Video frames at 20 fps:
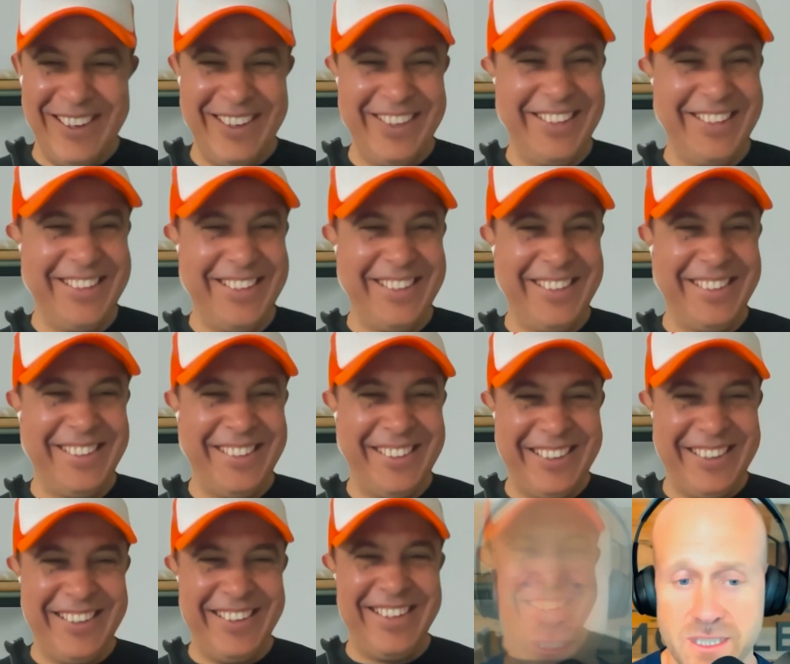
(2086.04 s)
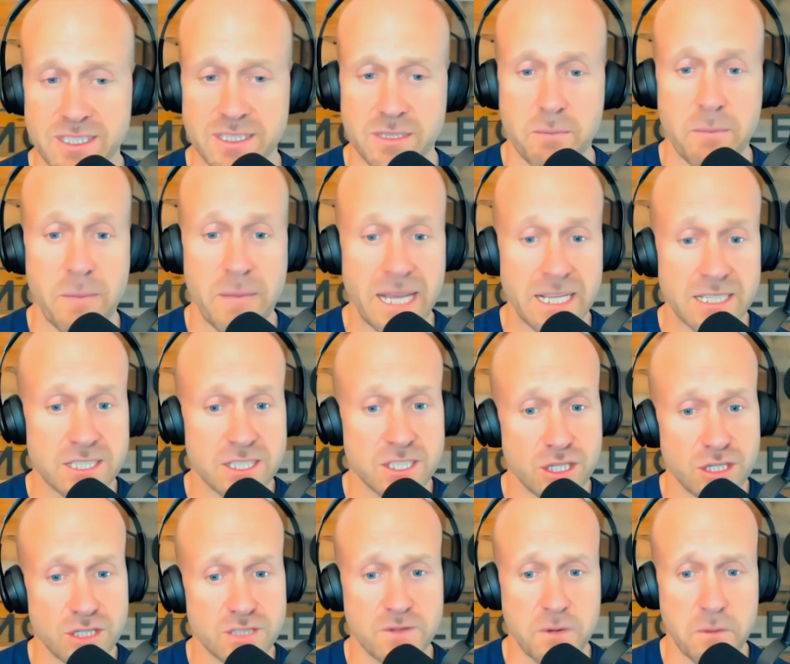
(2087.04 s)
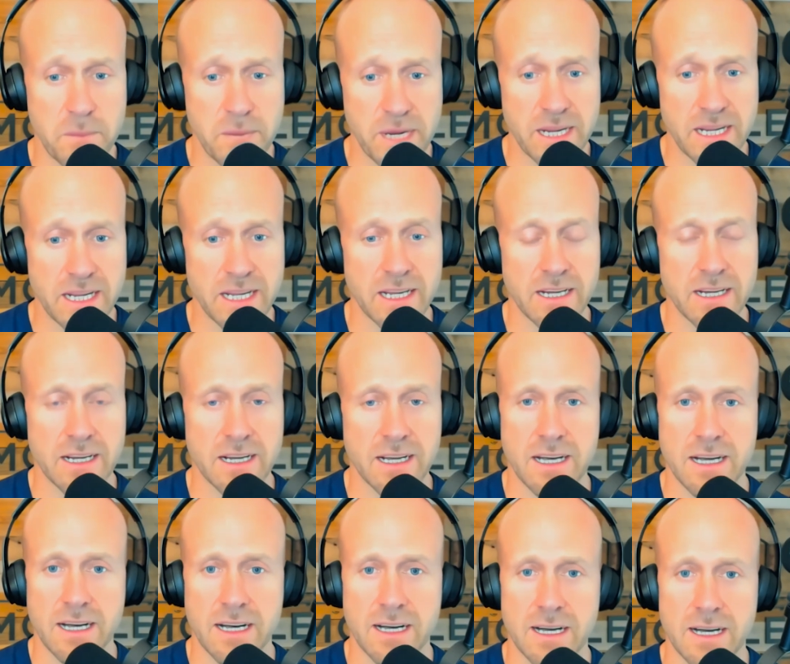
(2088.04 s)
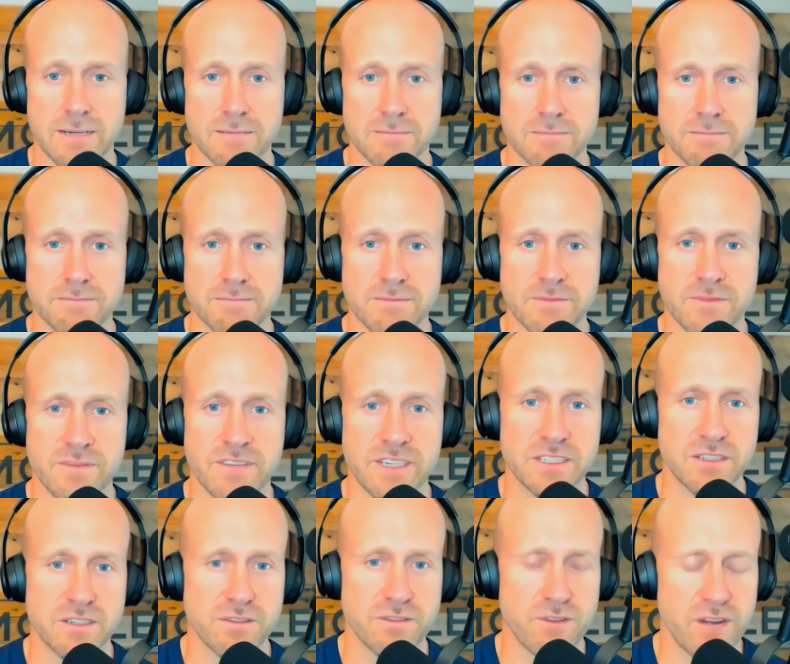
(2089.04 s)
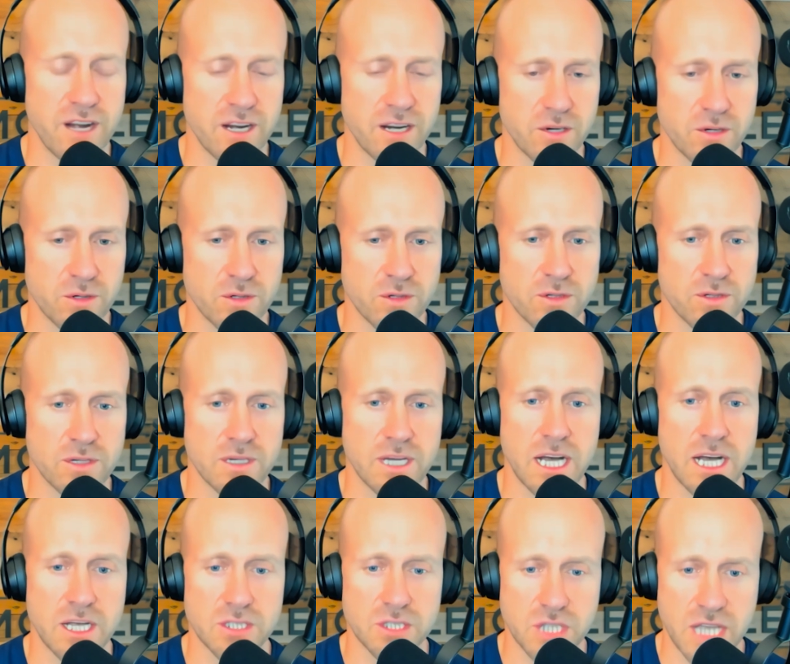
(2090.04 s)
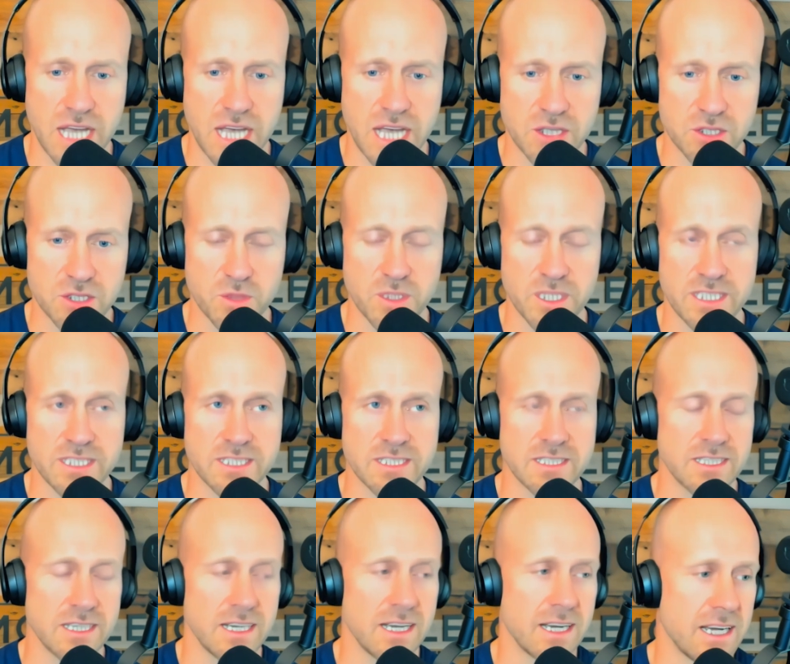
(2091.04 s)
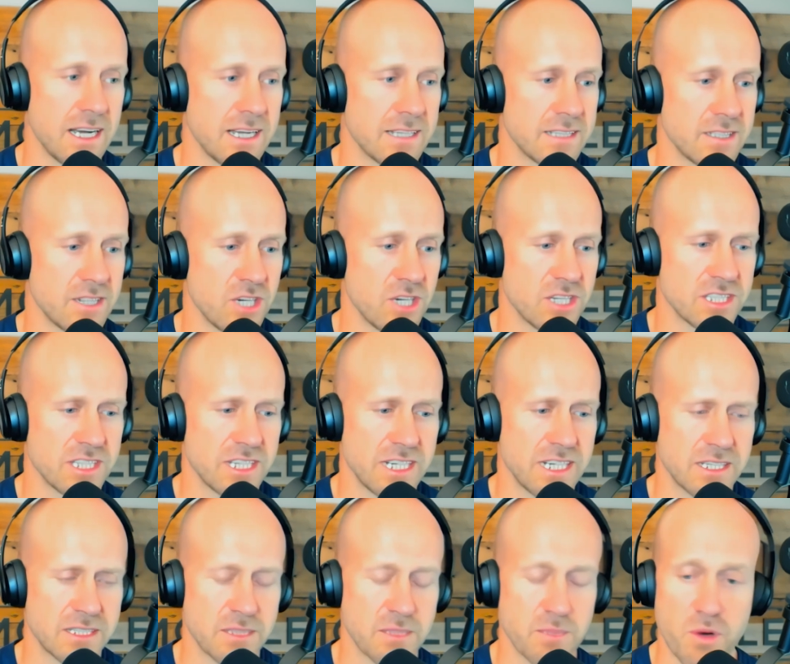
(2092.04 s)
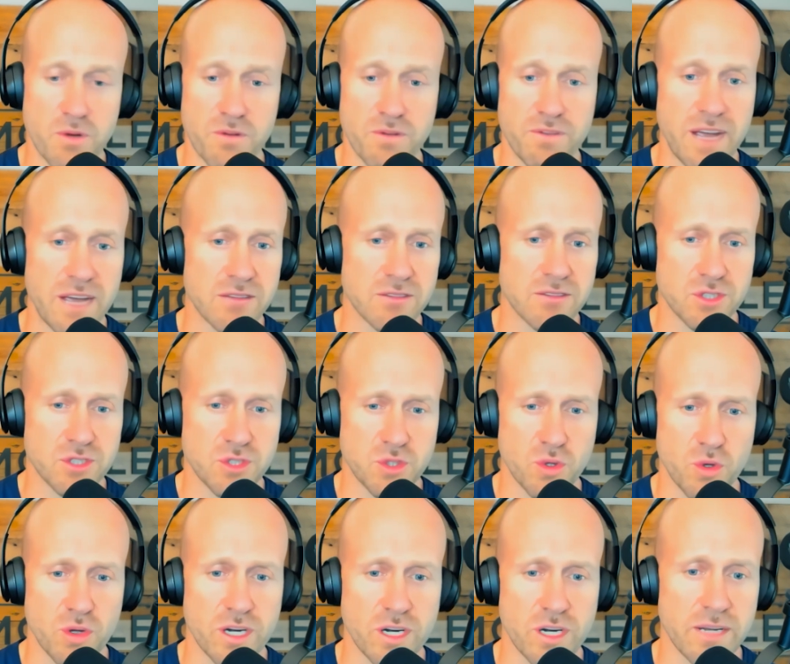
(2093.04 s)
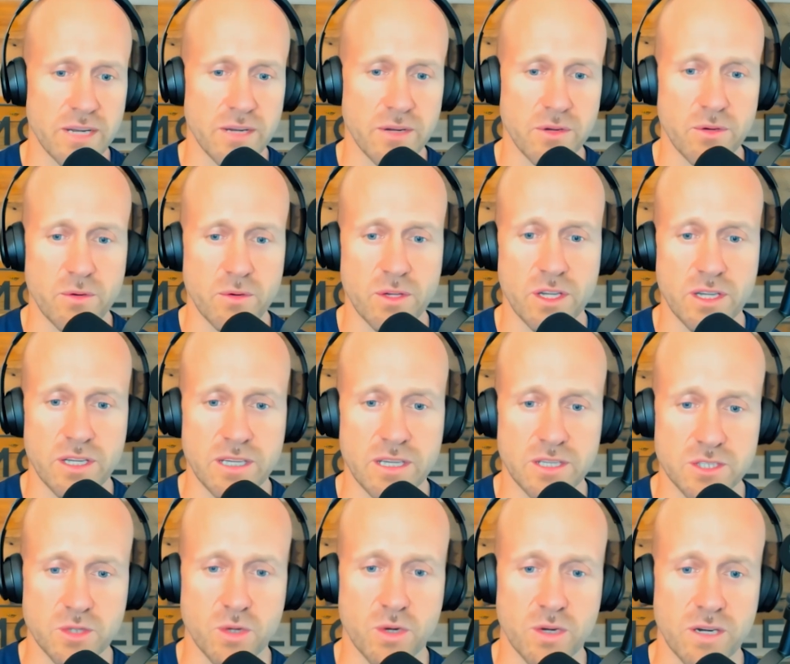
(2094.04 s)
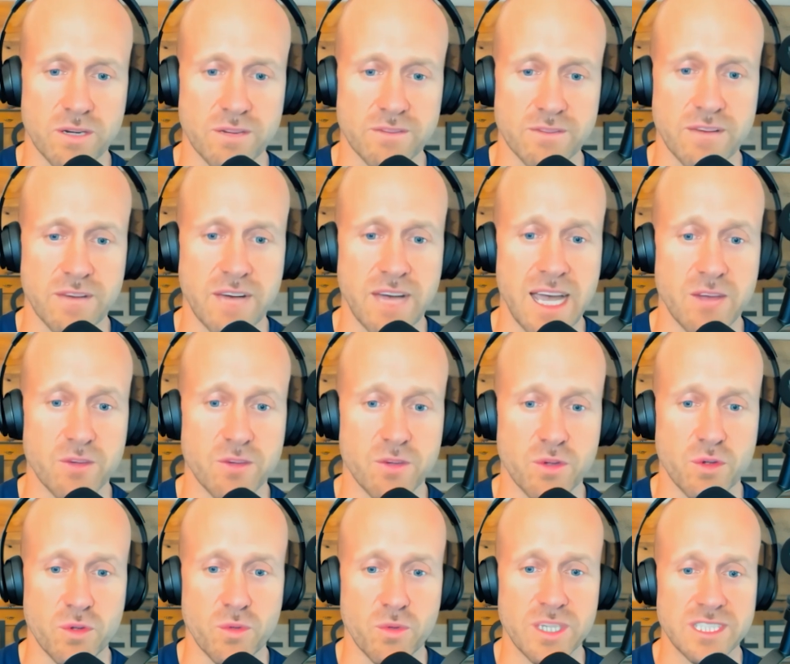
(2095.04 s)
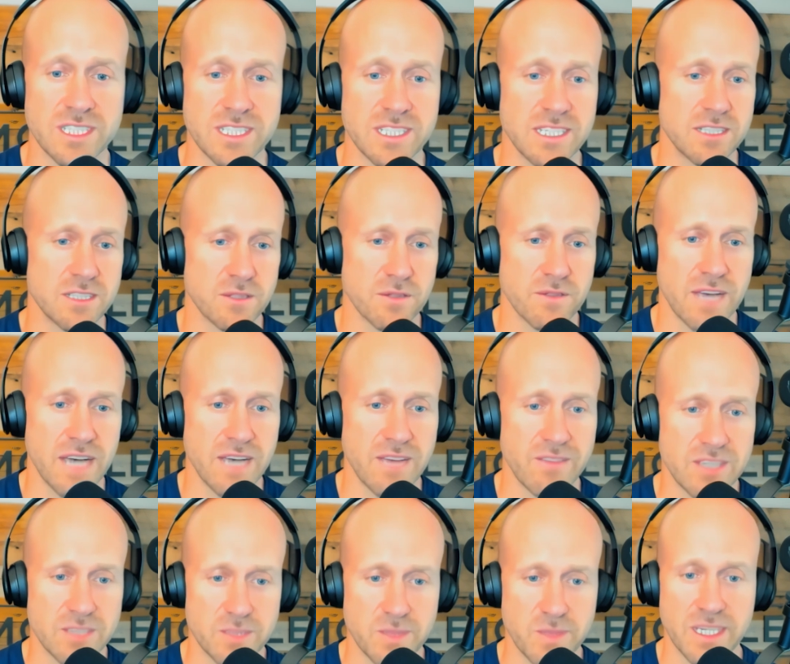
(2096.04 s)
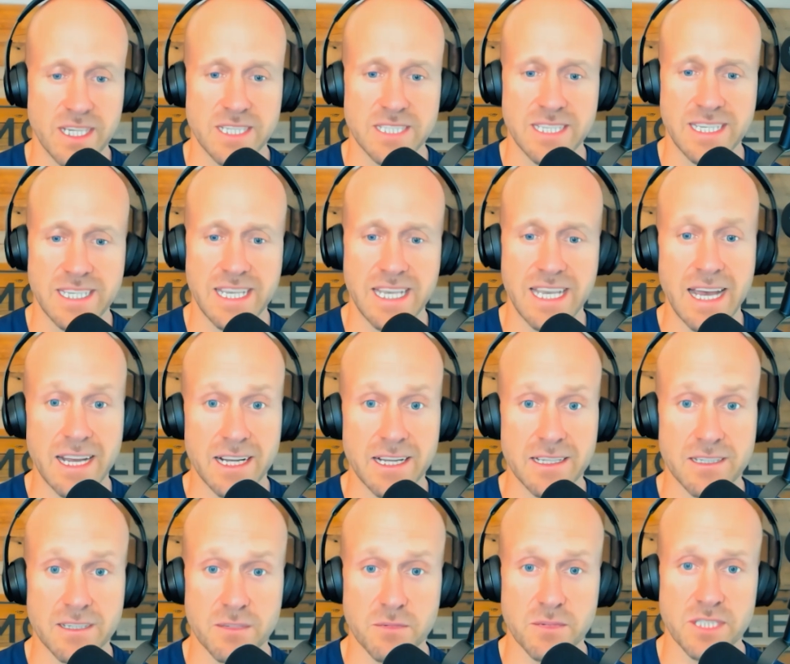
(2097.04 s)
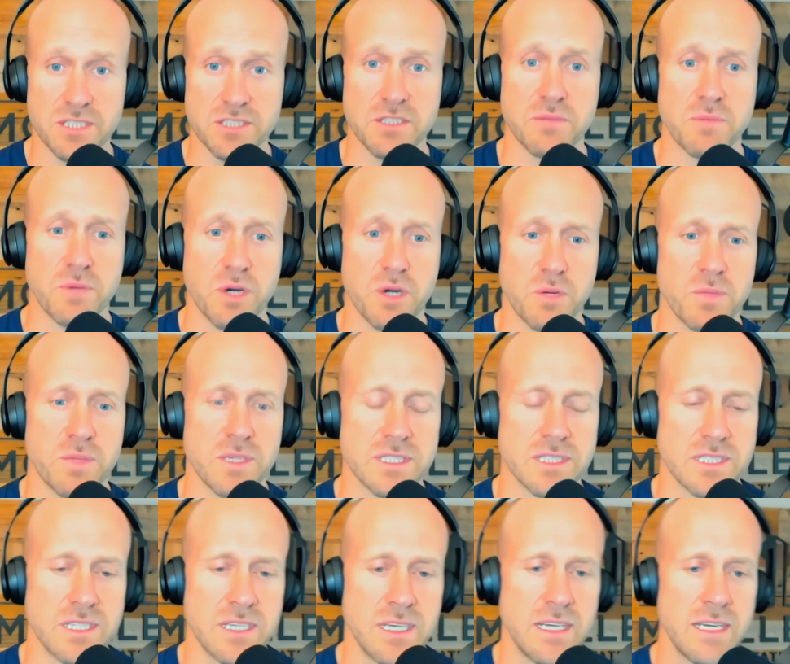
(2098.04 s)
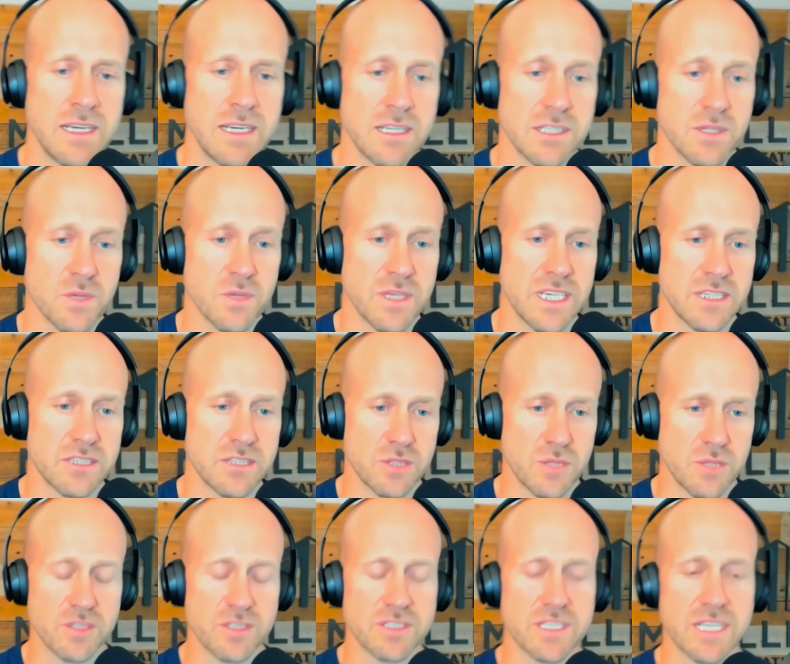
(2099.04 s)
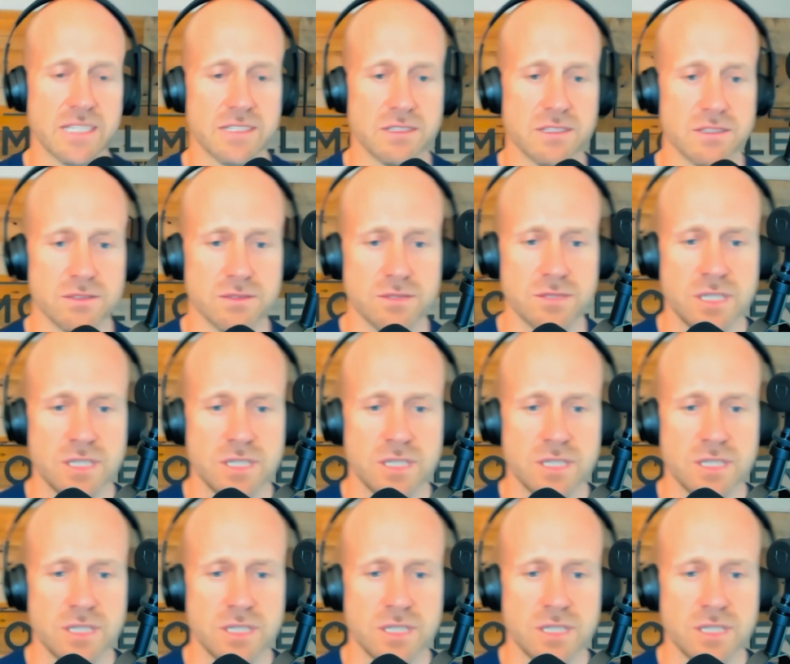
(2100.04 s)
Atomic Habits, Man's Search for Meaning, Viktor Frankl, Auschwitz concentration camp, just a profound story and really a story of survival. And the reason he survived is because he had a clear mission and purpose, is what he attributes that to.